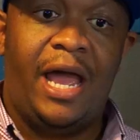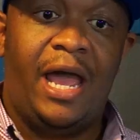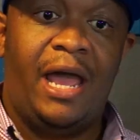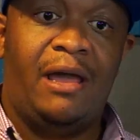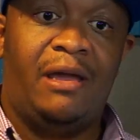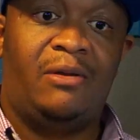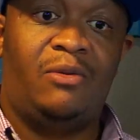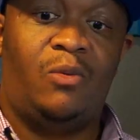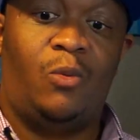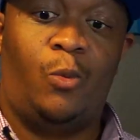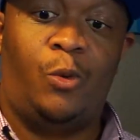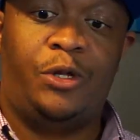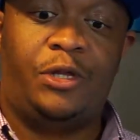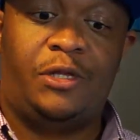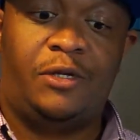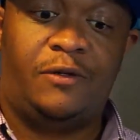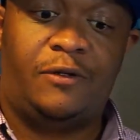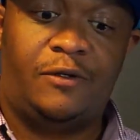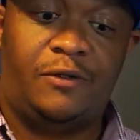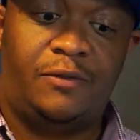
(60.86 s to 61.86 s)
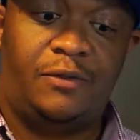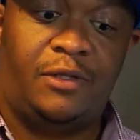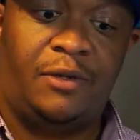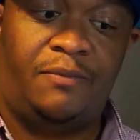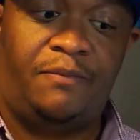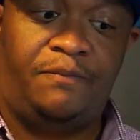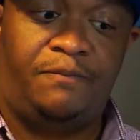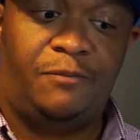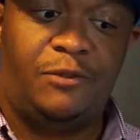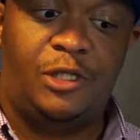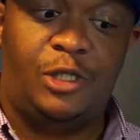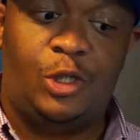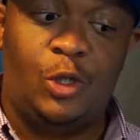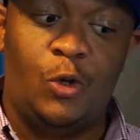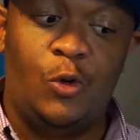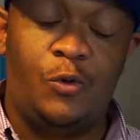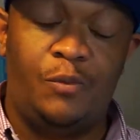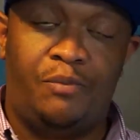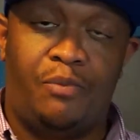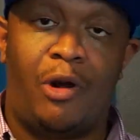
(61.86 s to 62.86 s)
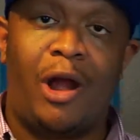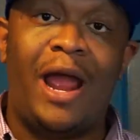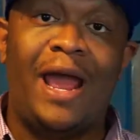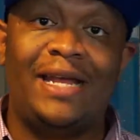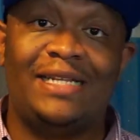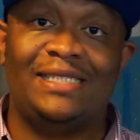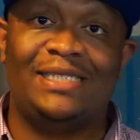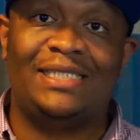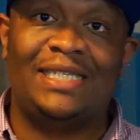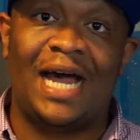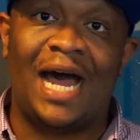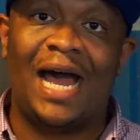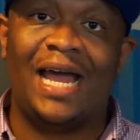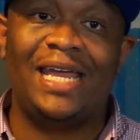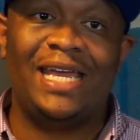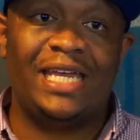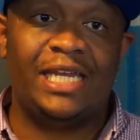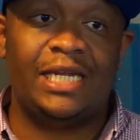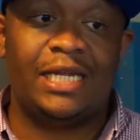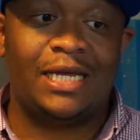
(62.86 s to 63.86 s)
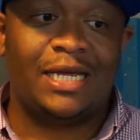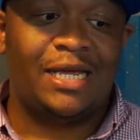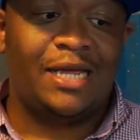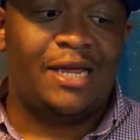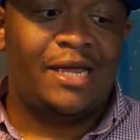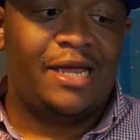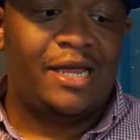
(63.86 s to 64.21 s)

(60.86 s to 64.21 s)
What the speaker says: And with the Zune brand dying,